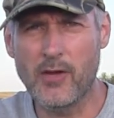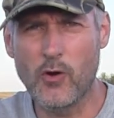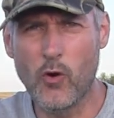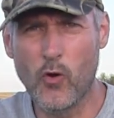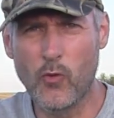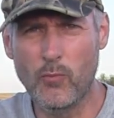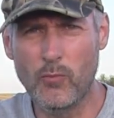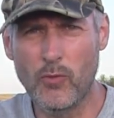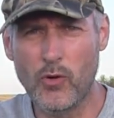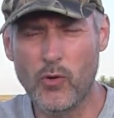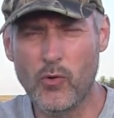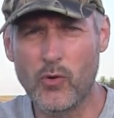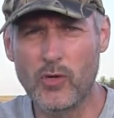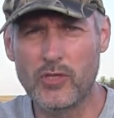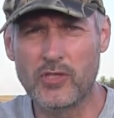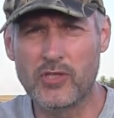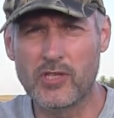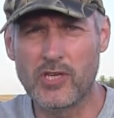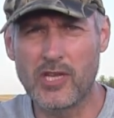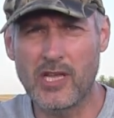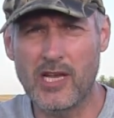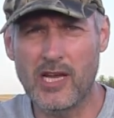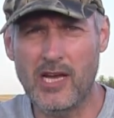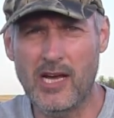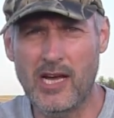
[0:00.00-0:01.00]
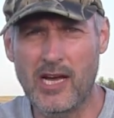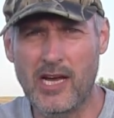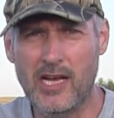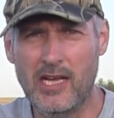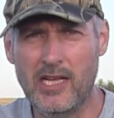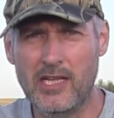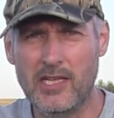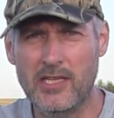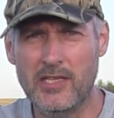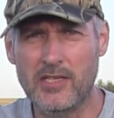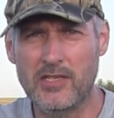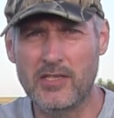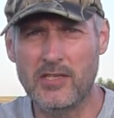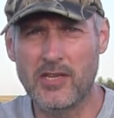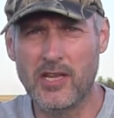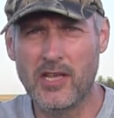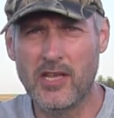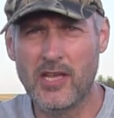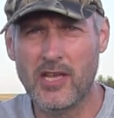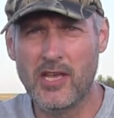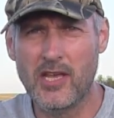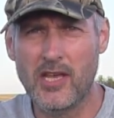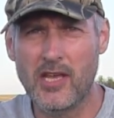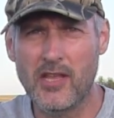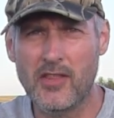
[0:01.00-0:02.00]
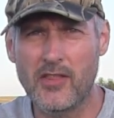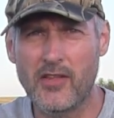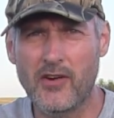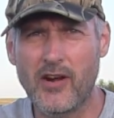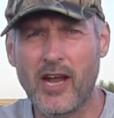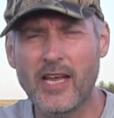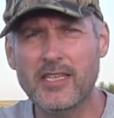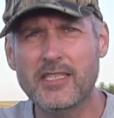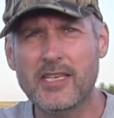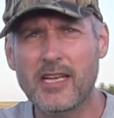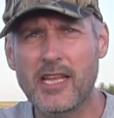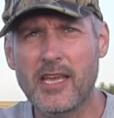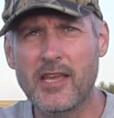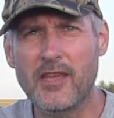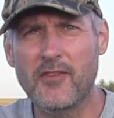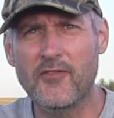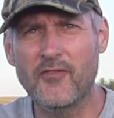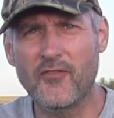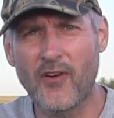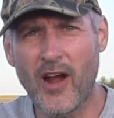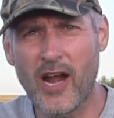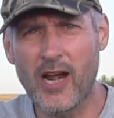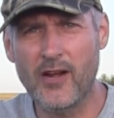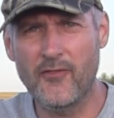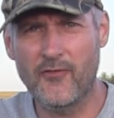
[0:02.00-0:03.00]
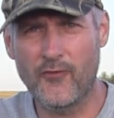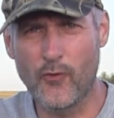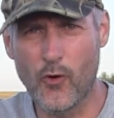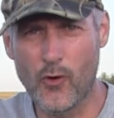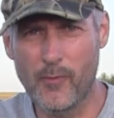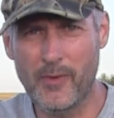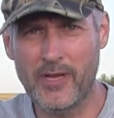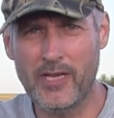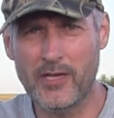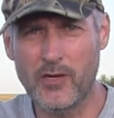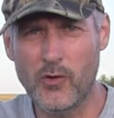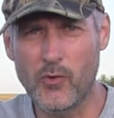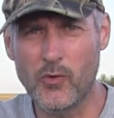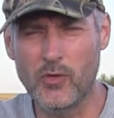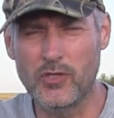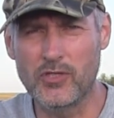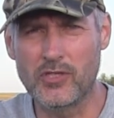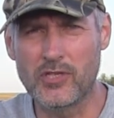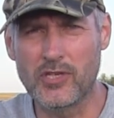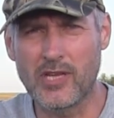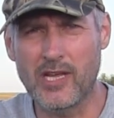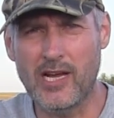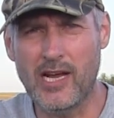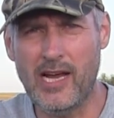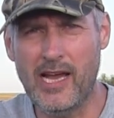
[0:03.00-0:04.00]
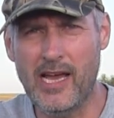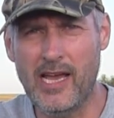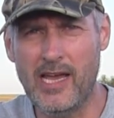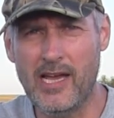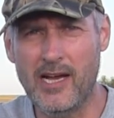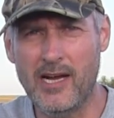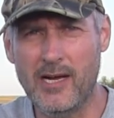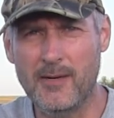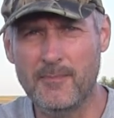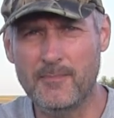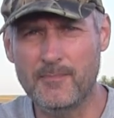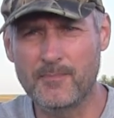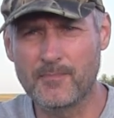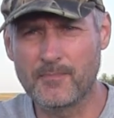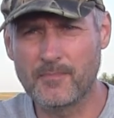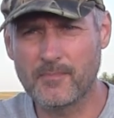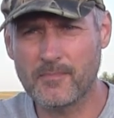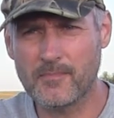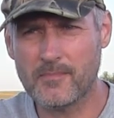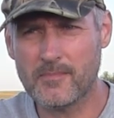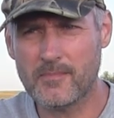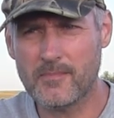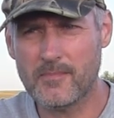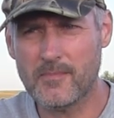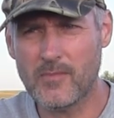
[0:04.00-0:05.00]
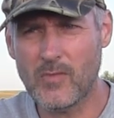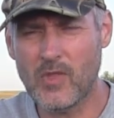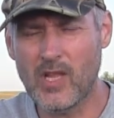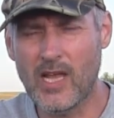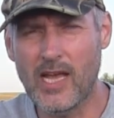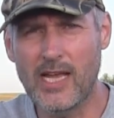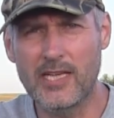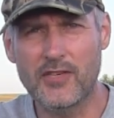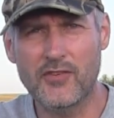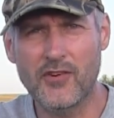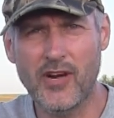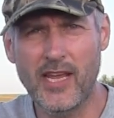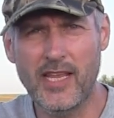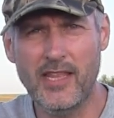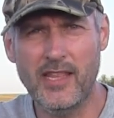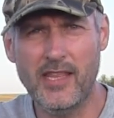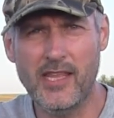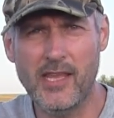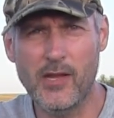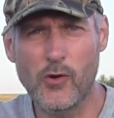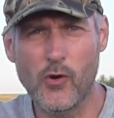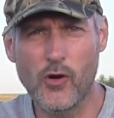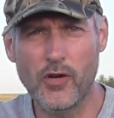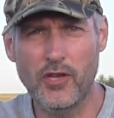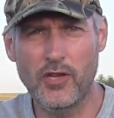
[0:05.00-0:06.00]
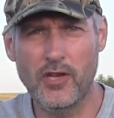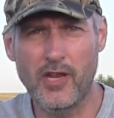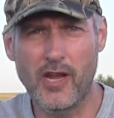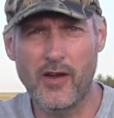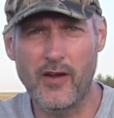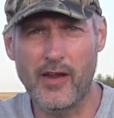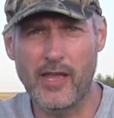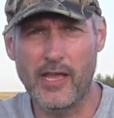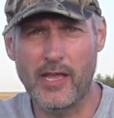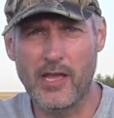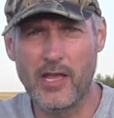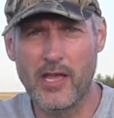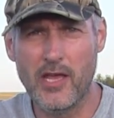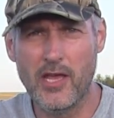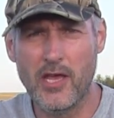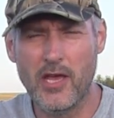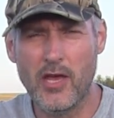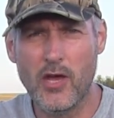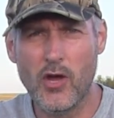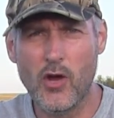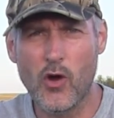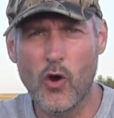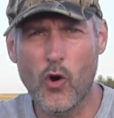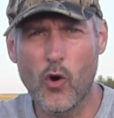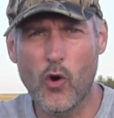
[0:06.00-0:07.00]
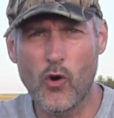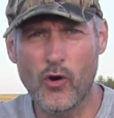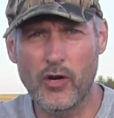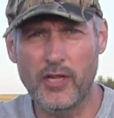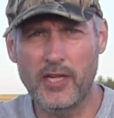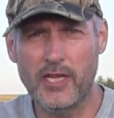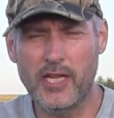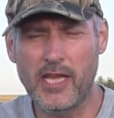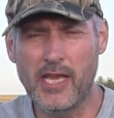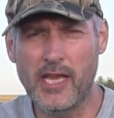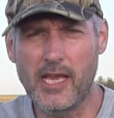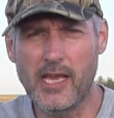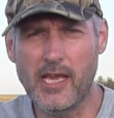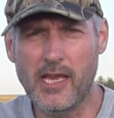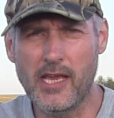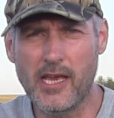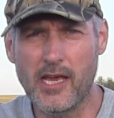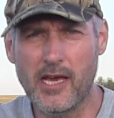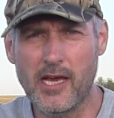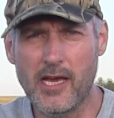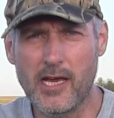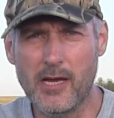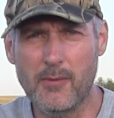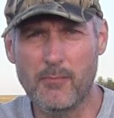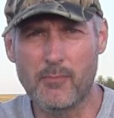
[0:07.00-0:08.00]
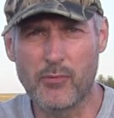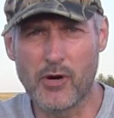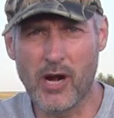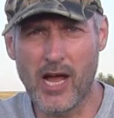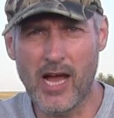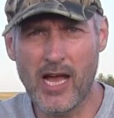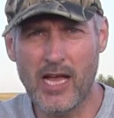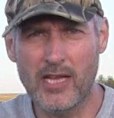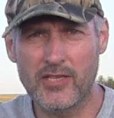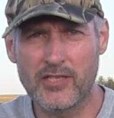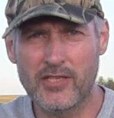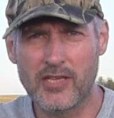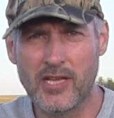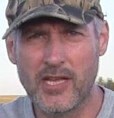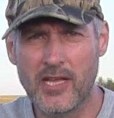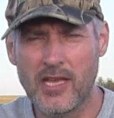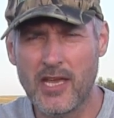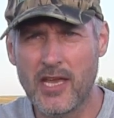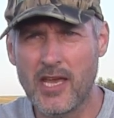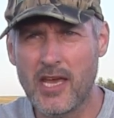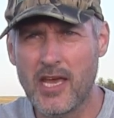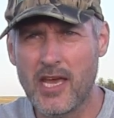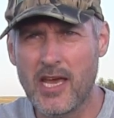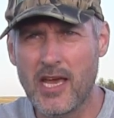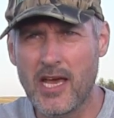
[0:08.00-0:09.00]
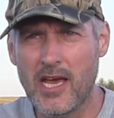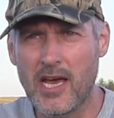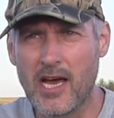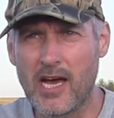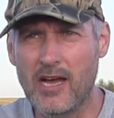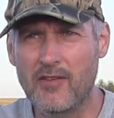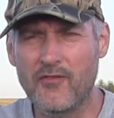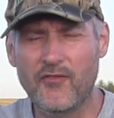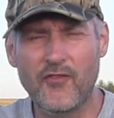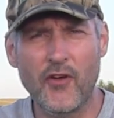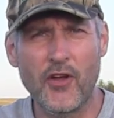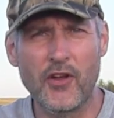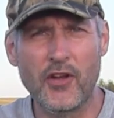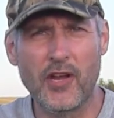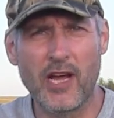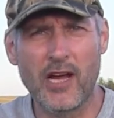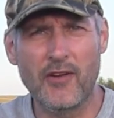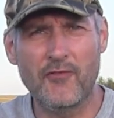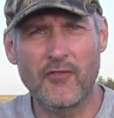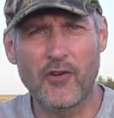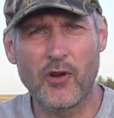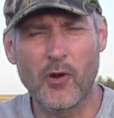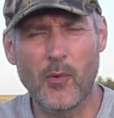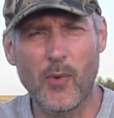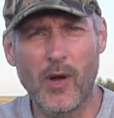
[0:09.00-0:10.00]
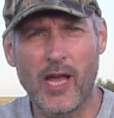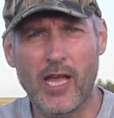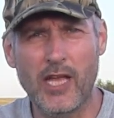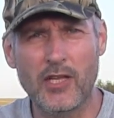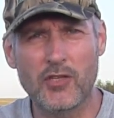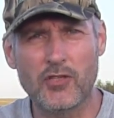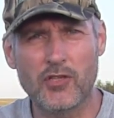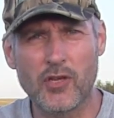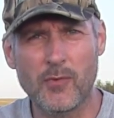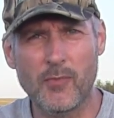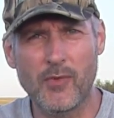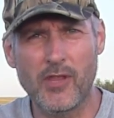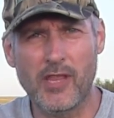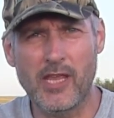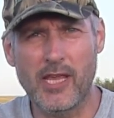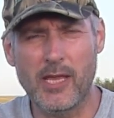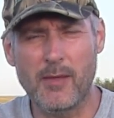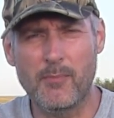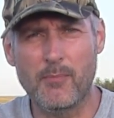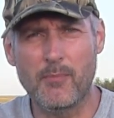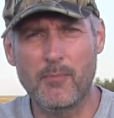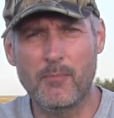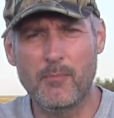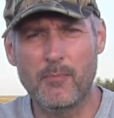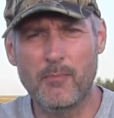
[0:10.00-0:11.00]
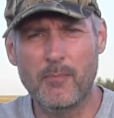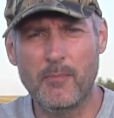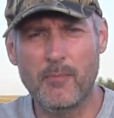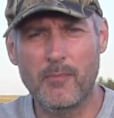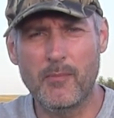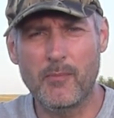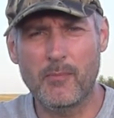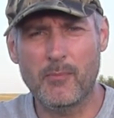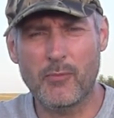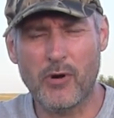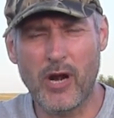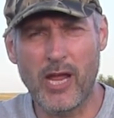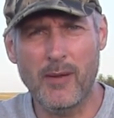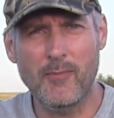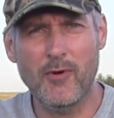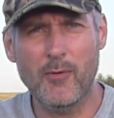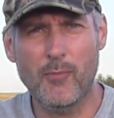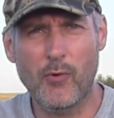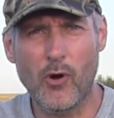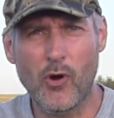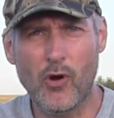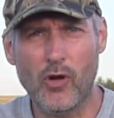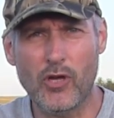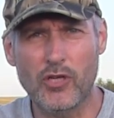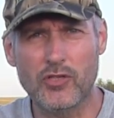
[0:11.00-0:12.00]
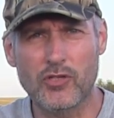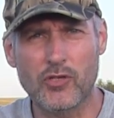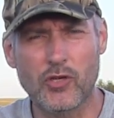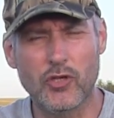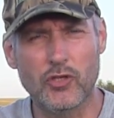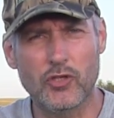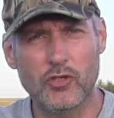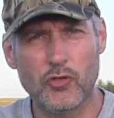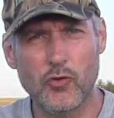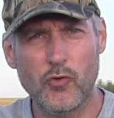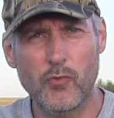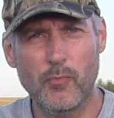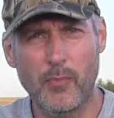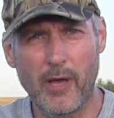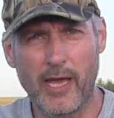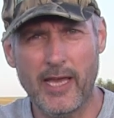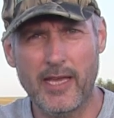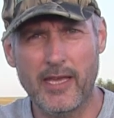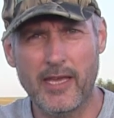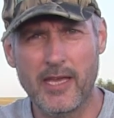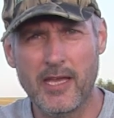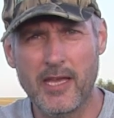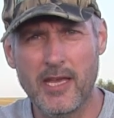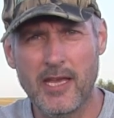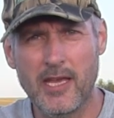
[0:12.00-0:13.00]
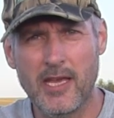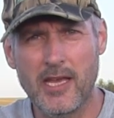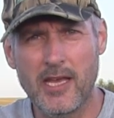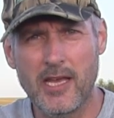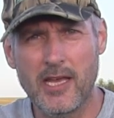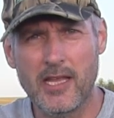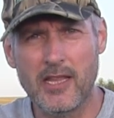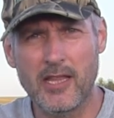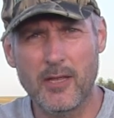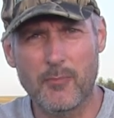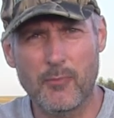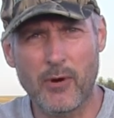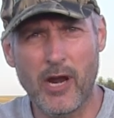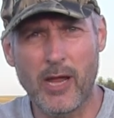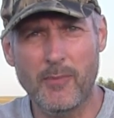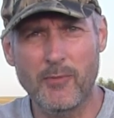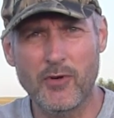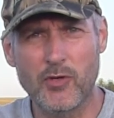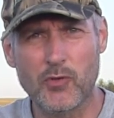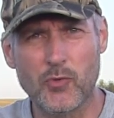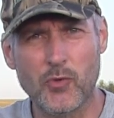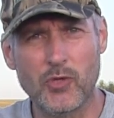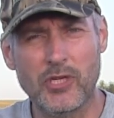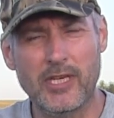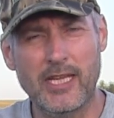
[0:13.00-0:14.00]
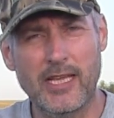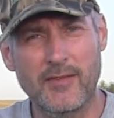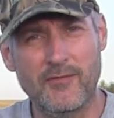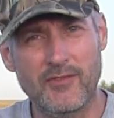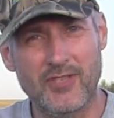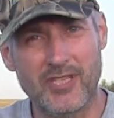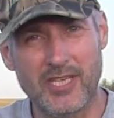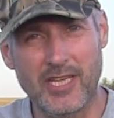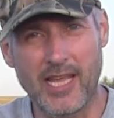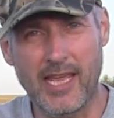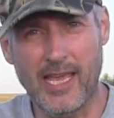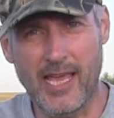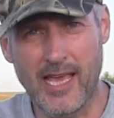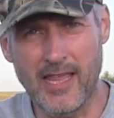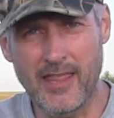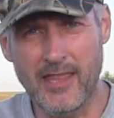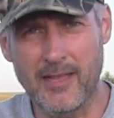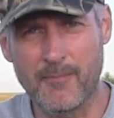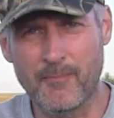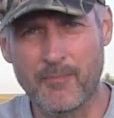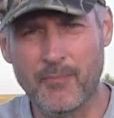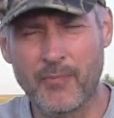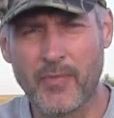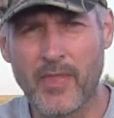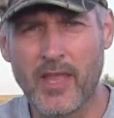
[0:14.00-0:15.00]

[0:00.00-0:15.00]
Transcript: home loads, and they're actually fire forming loads. I tried the ordinary Hornet brass and found after a while some of the primer pockets got so big the primers wouldn't even stay in them.